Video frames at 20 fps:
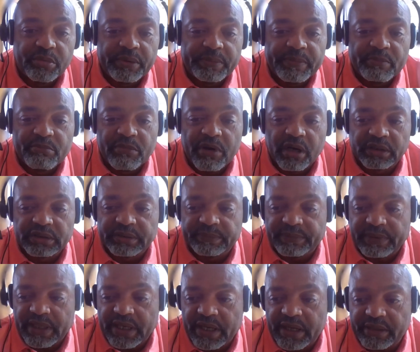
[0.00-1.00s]
you would be
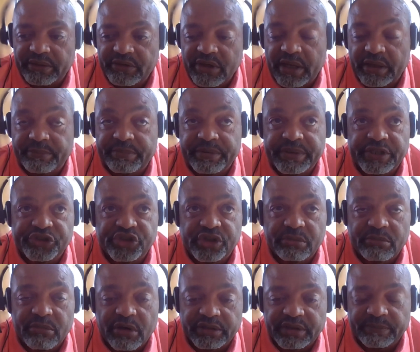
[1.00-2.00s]
multiplying. You have the
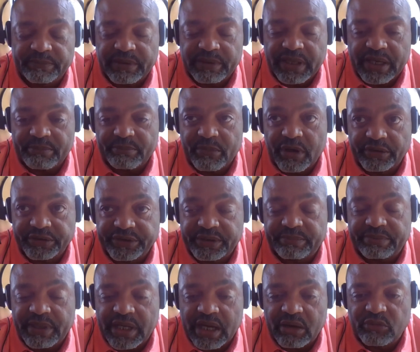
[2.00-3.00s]
potential to multiply
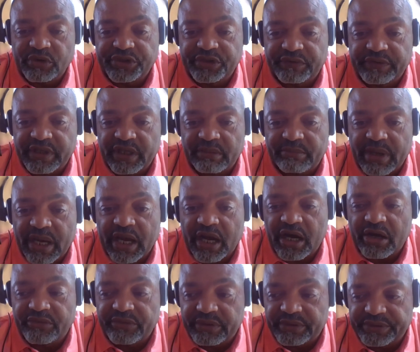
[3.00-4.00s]
multiply what you've done
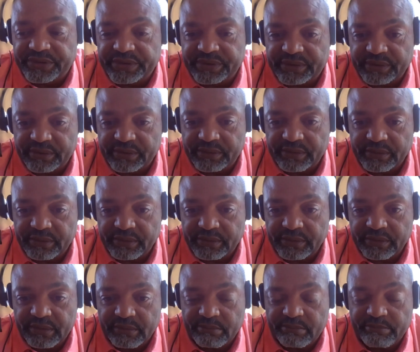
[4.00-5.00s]
by hundreds,
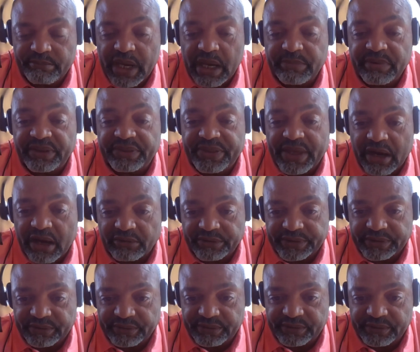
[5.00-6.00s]
maybe
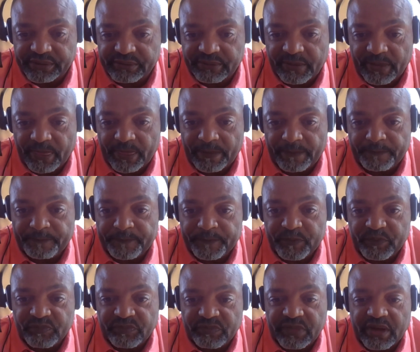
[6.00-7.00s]
thousands.
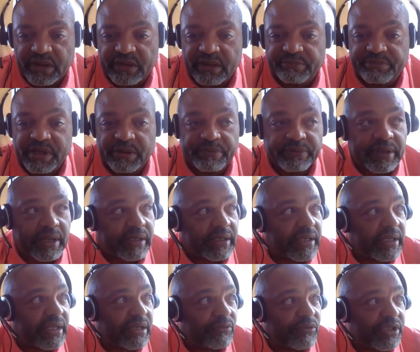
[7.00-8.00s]
The people
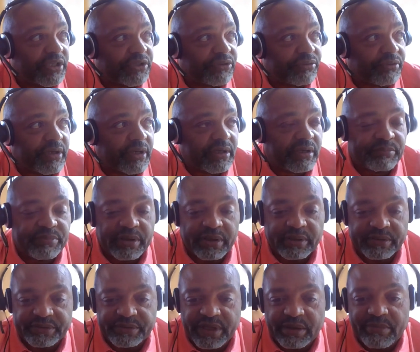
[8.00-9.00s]
that get in when it's 300
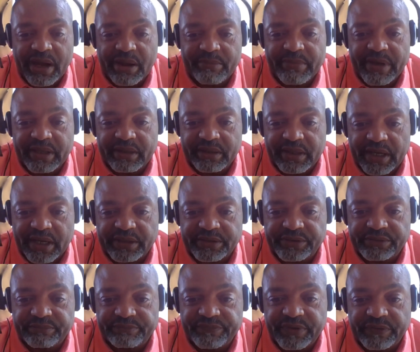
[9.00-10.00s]
bucks, they might make a
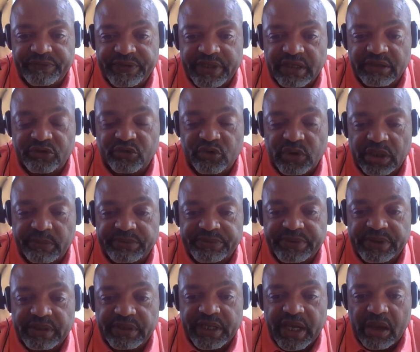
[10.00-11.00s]
nice 15, 20
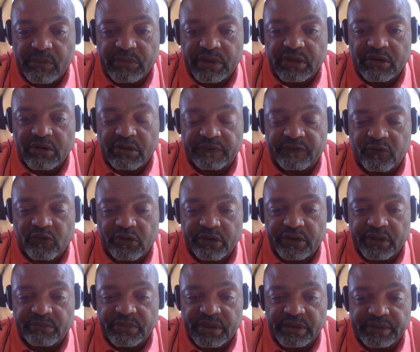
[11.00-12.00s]
percent gain when you go to
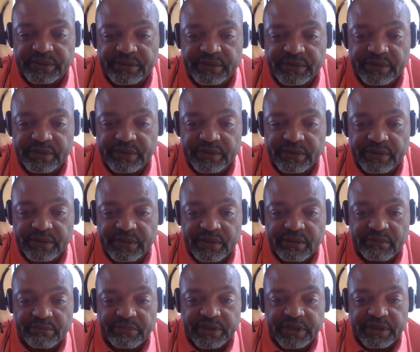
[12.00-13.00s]
400 bucks.
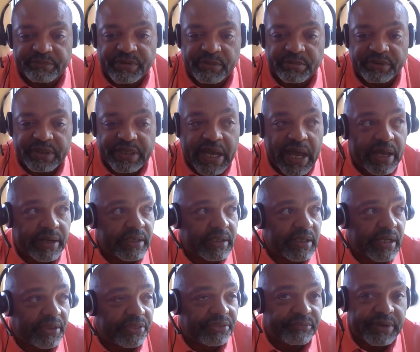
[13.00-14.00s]
But the people that got
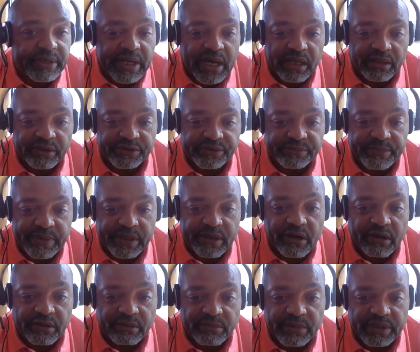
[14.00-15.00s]
in at three dollars
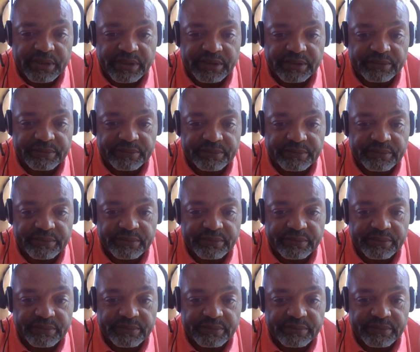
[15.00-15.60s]
made all the money.